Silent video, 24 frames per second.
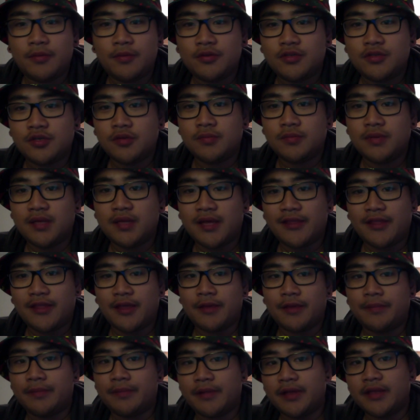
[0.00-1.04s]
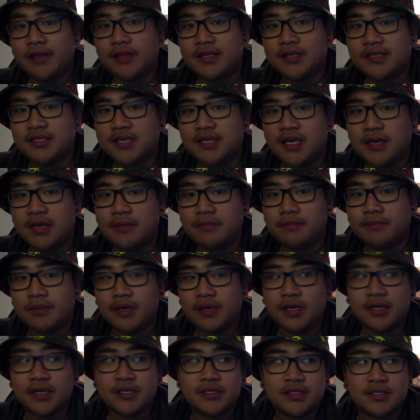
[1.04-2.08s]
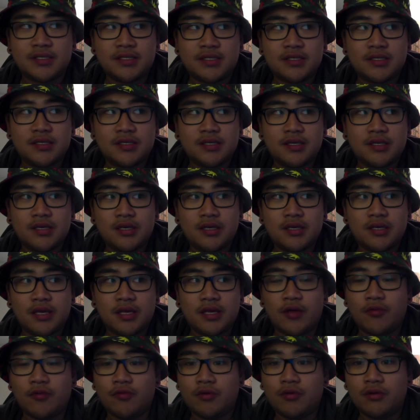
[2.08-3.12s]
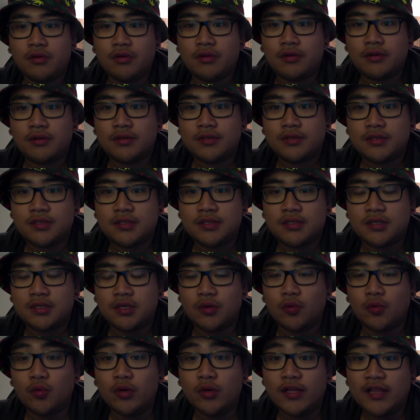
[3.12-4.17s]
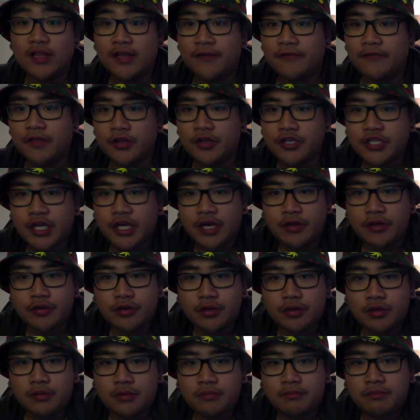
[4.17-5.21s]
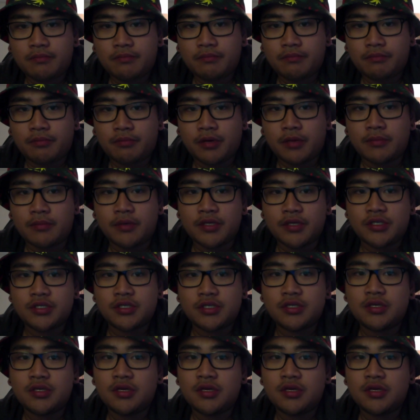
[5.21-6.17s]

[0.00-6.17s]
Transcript: told me that they played this game because it's to relive their childhood, pretty much.